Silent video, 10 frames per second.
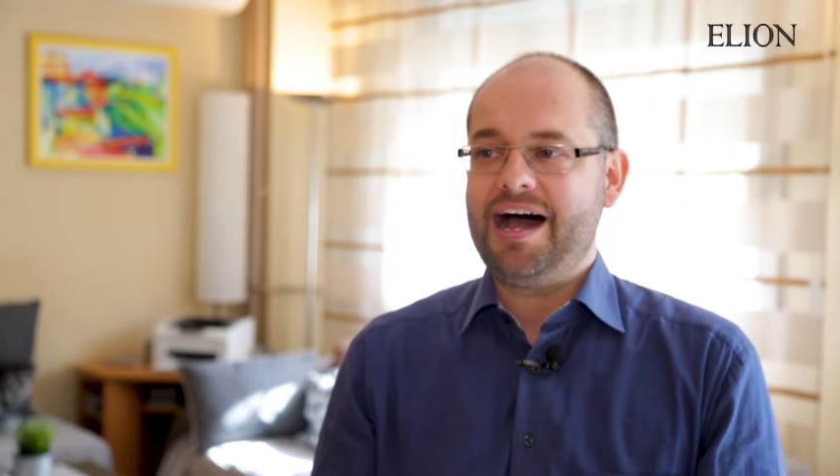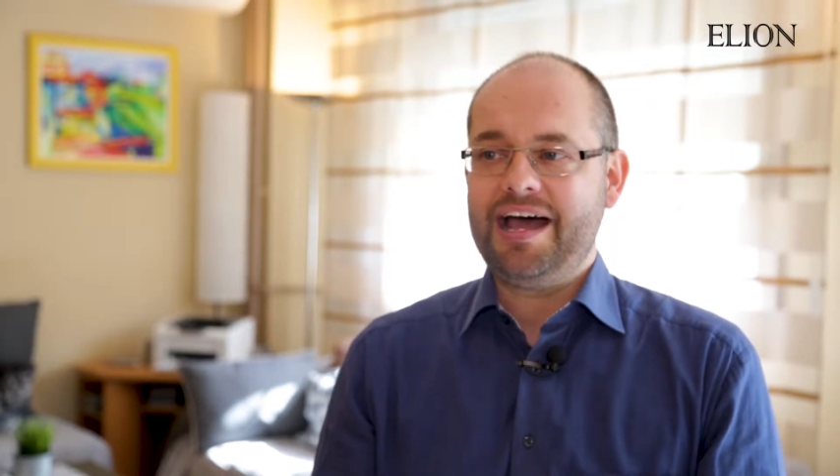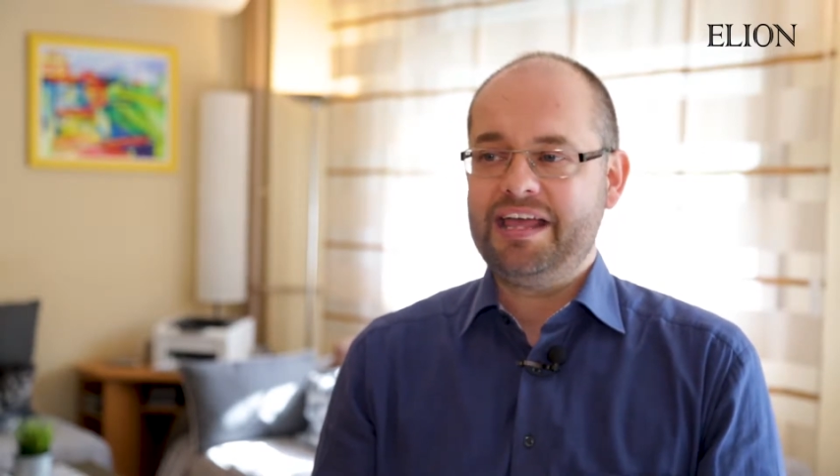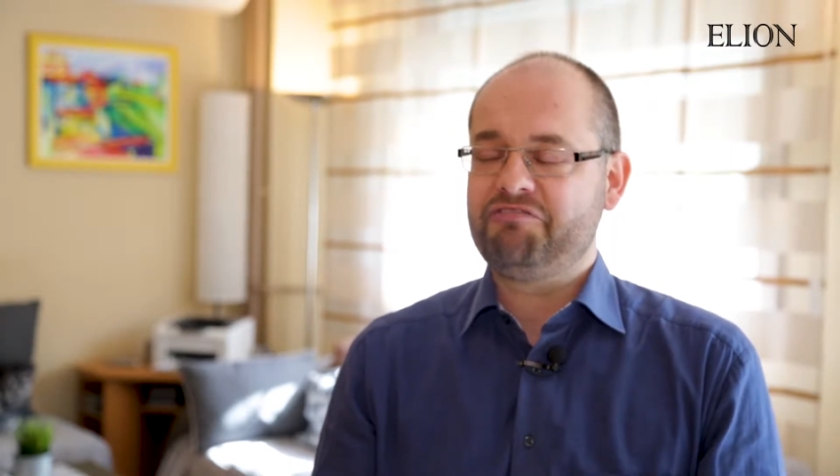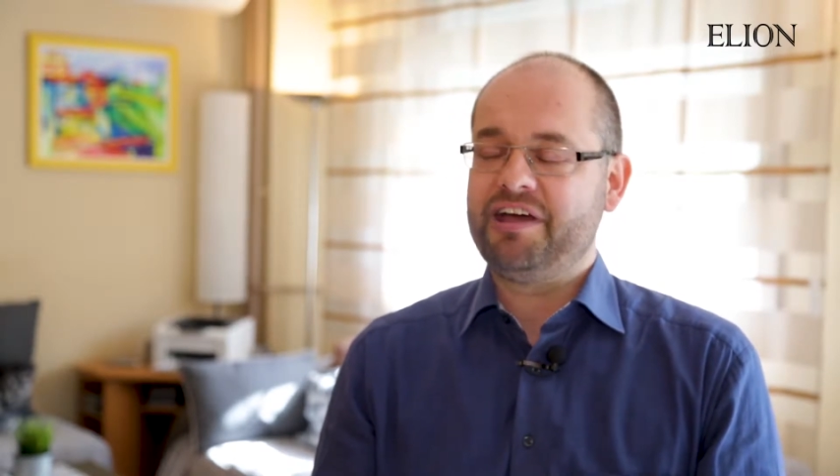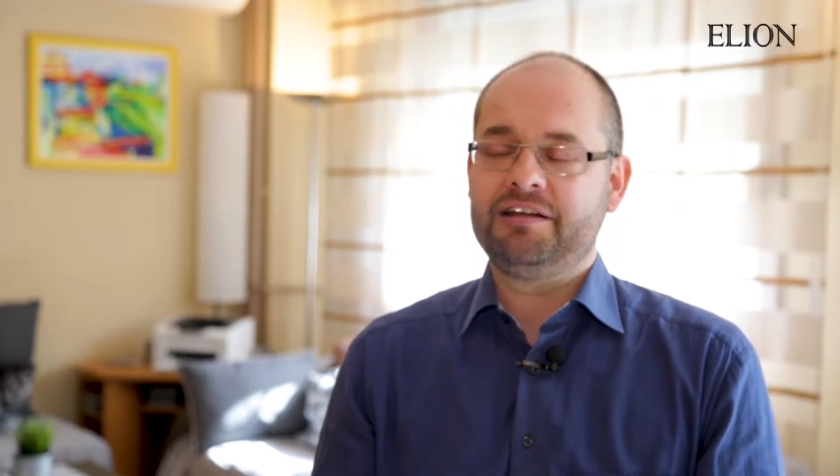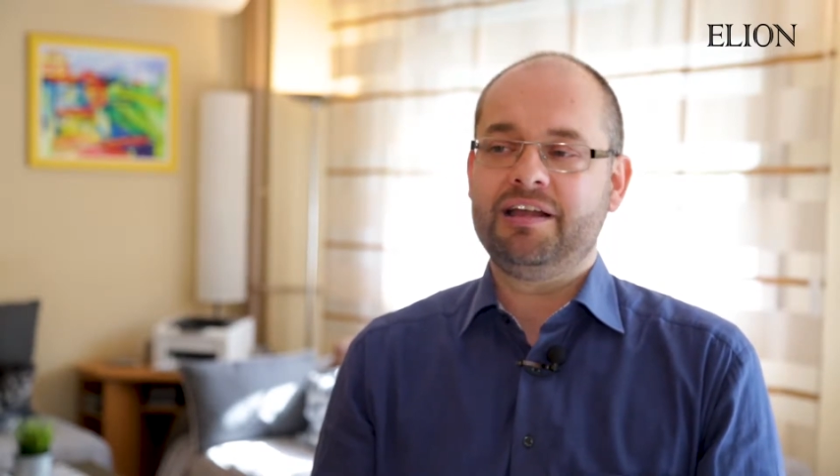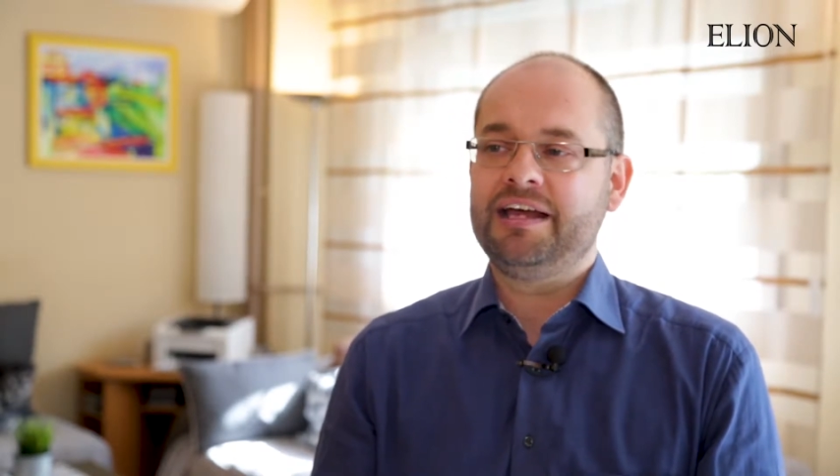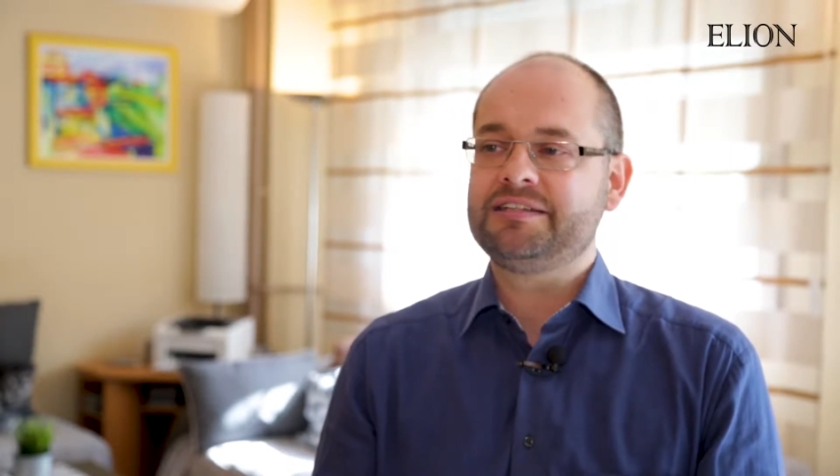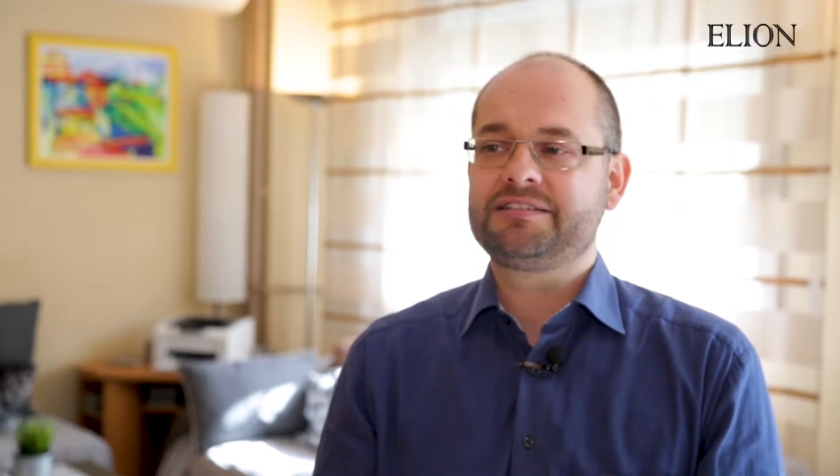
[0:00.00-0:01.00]
I have
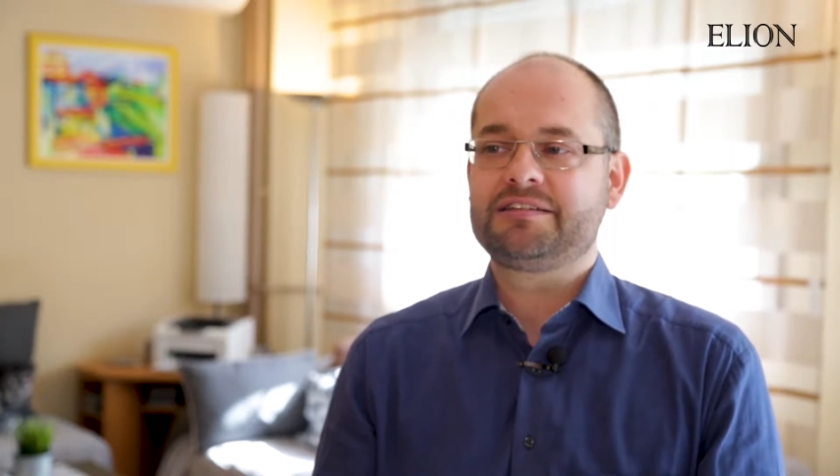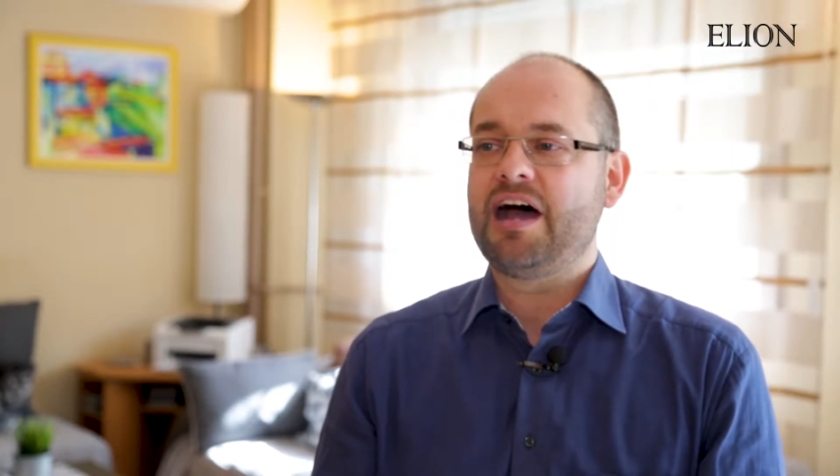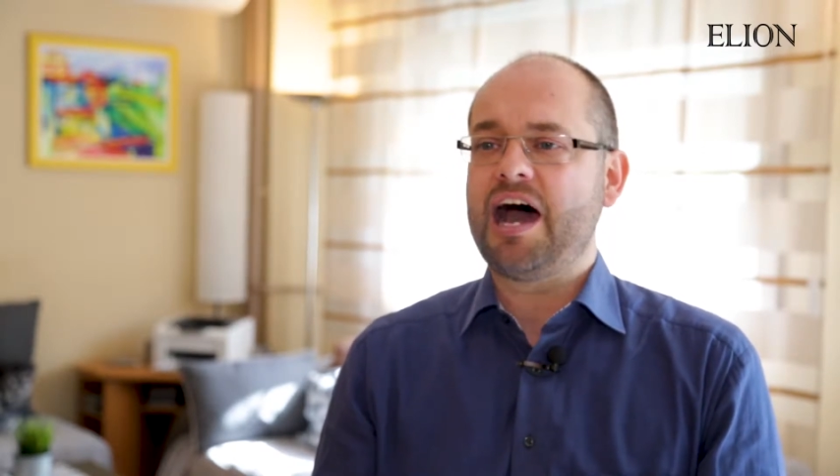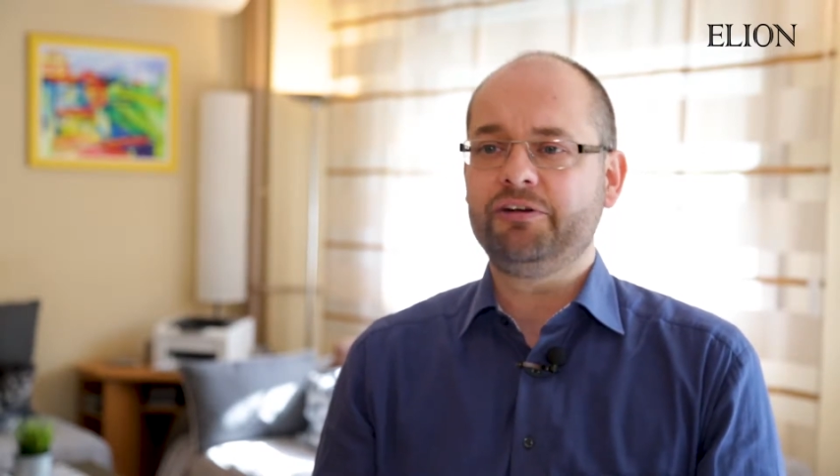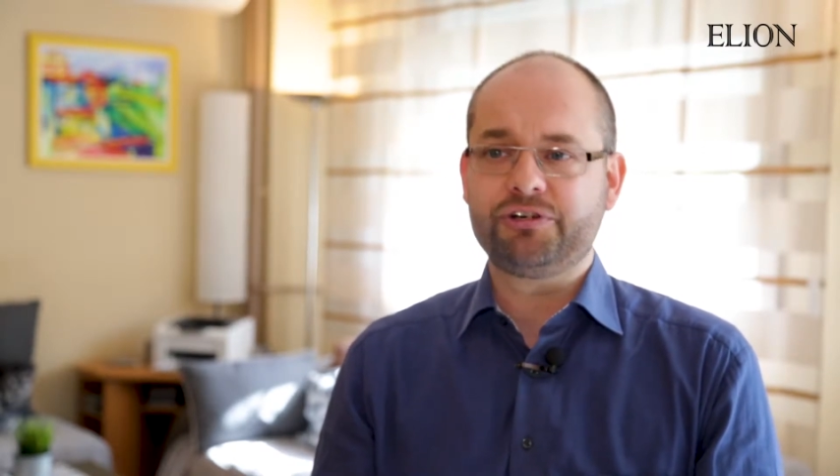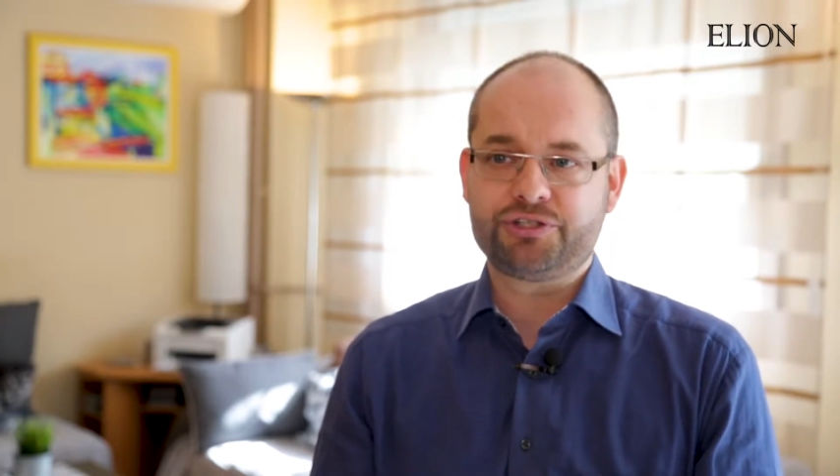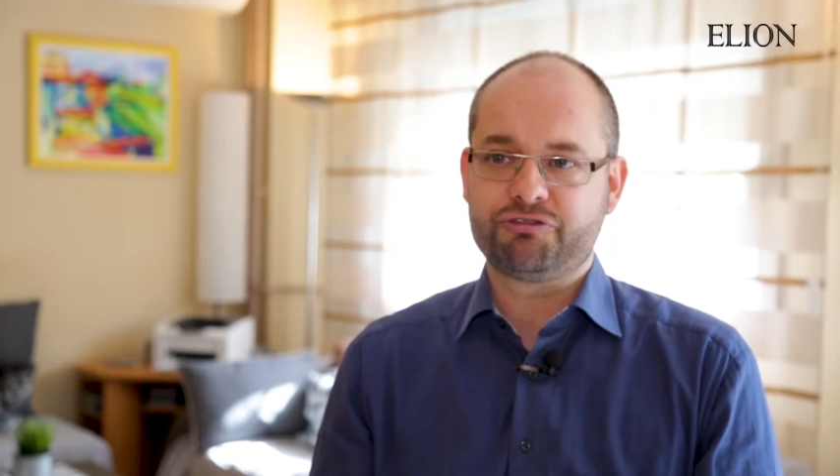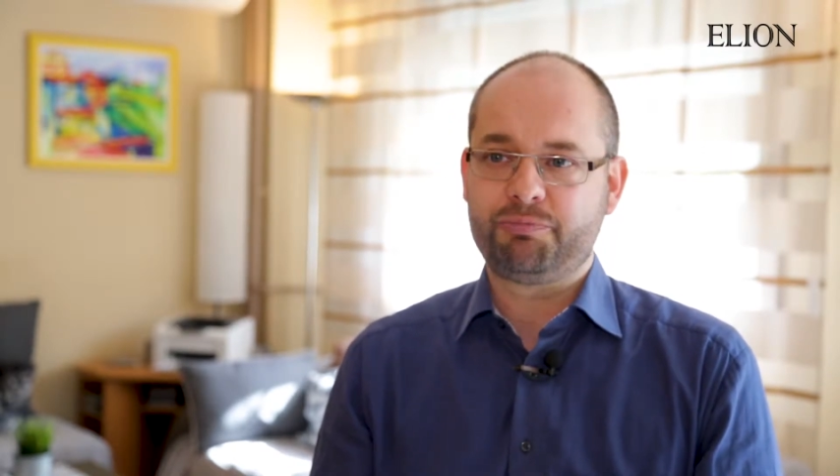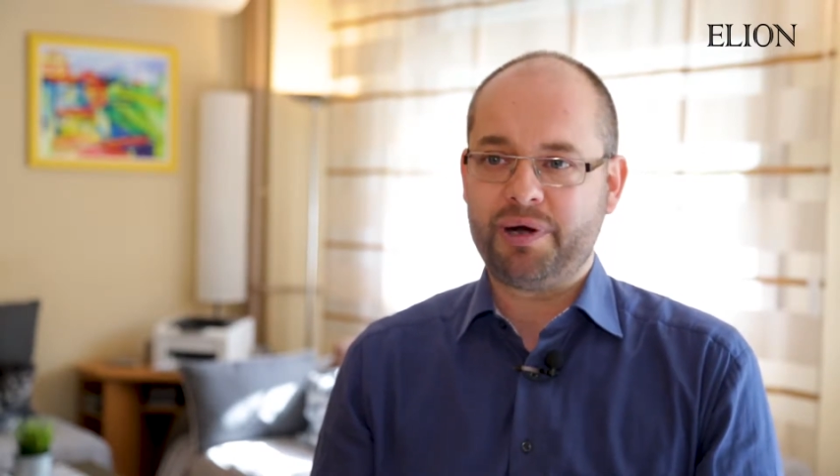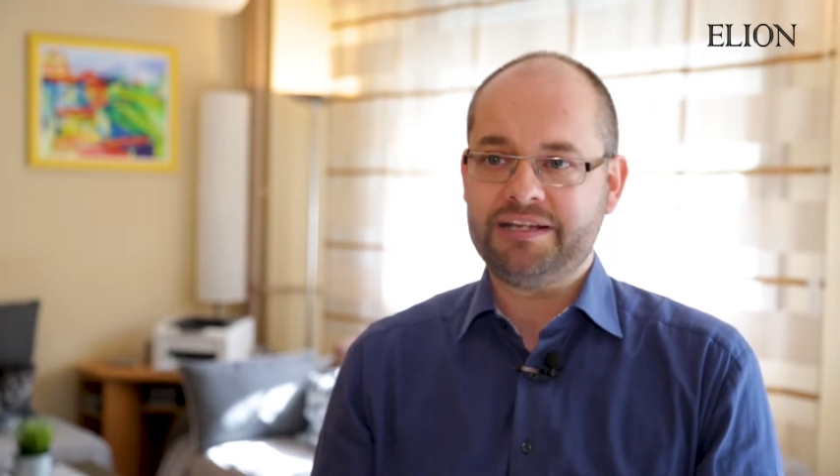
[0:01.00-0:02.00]
analyzed hundreds
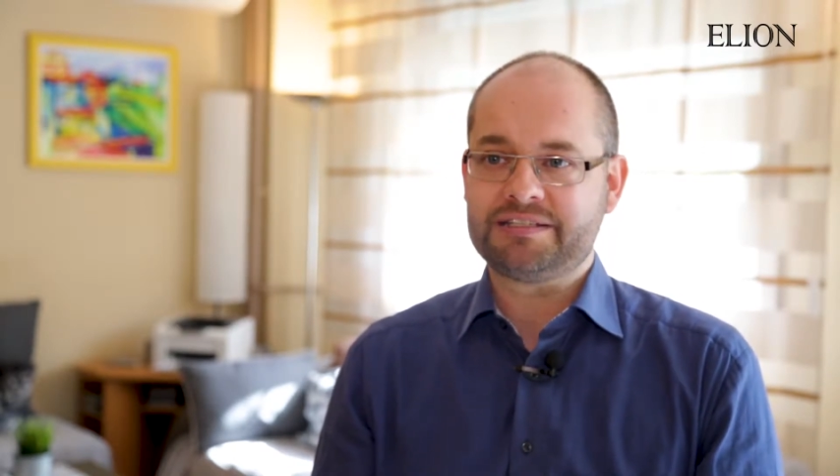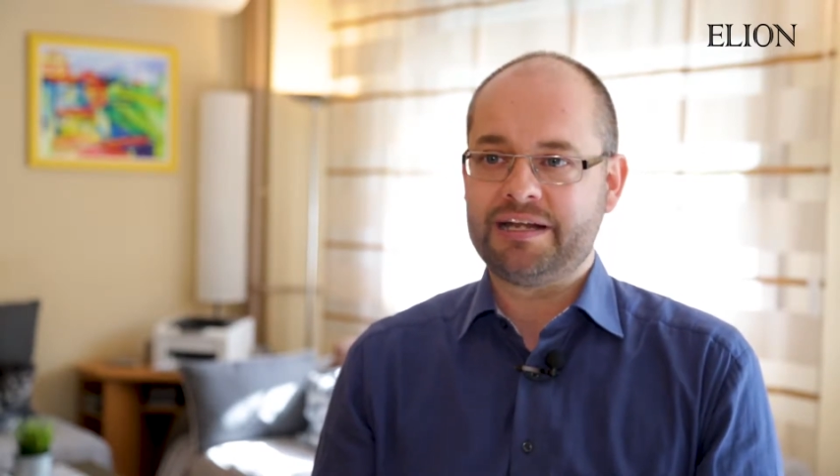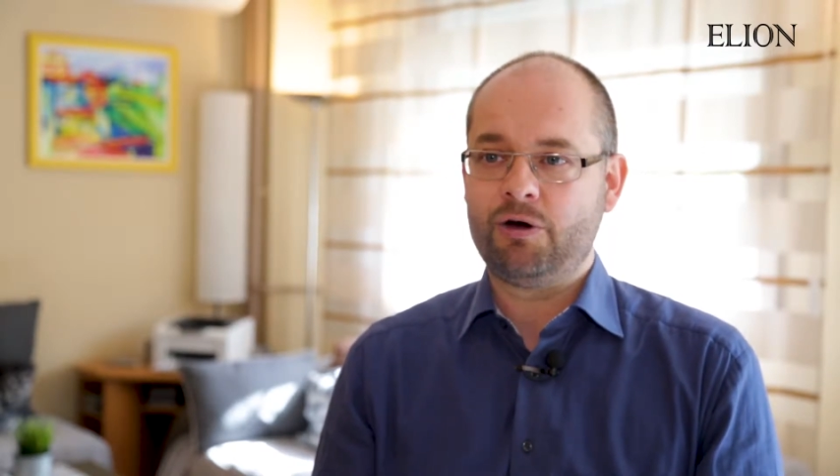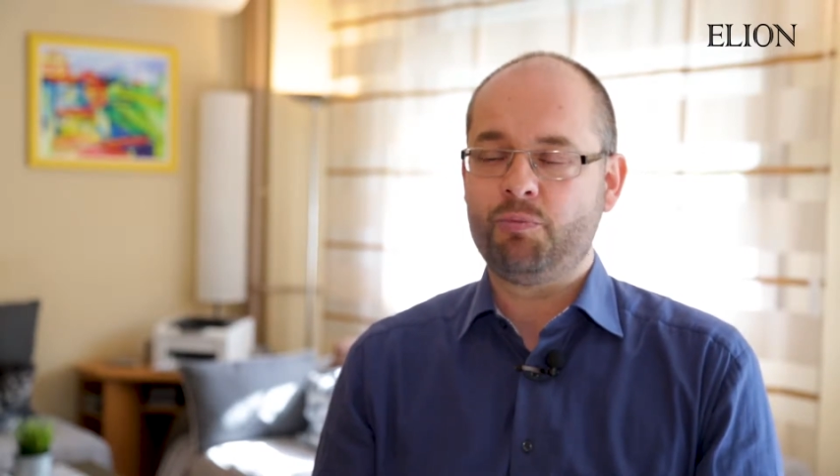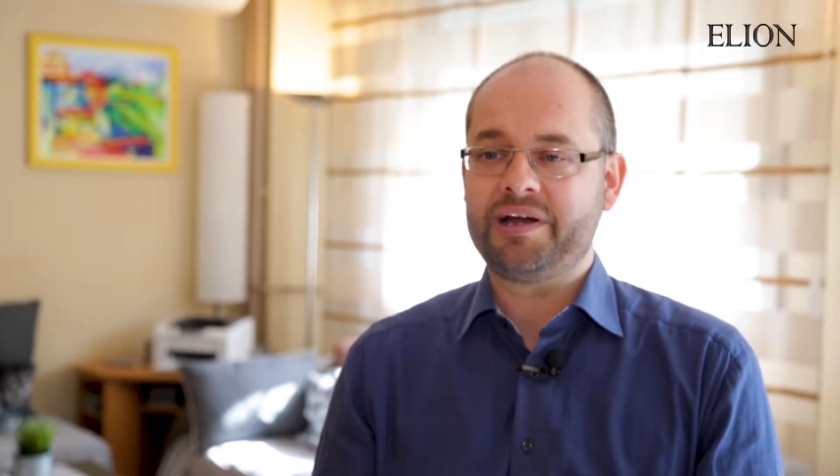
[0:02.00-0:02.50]
of brains now,